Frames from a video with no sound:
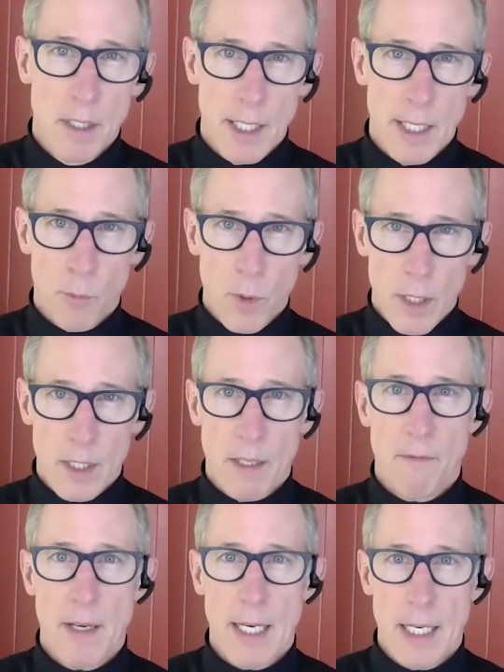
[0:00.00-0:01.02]
and willing the
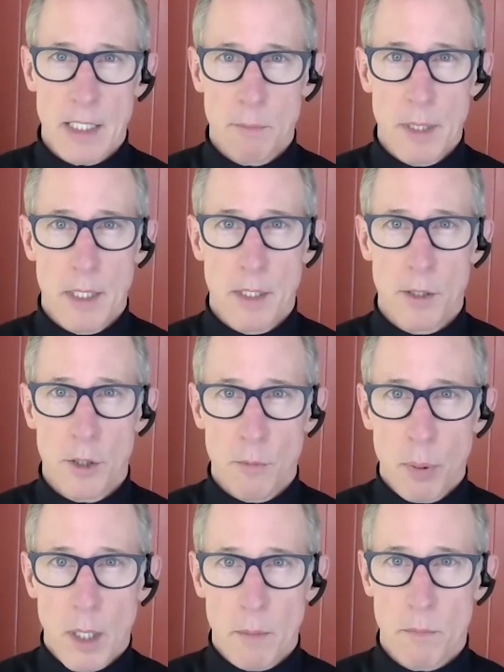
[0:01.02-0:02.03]
Fed has been to
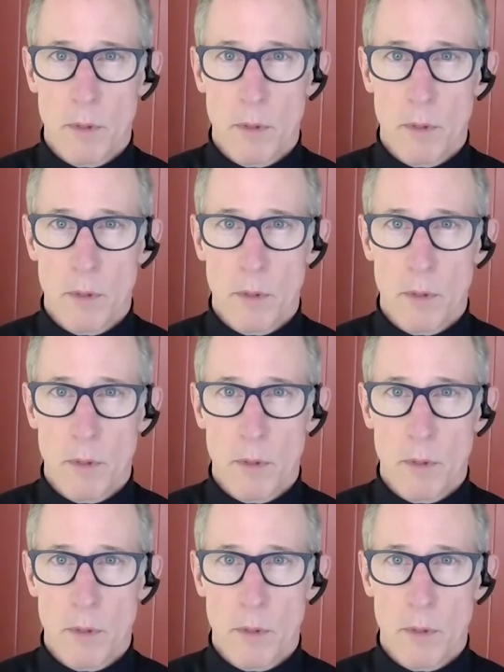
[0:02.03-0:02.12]
pump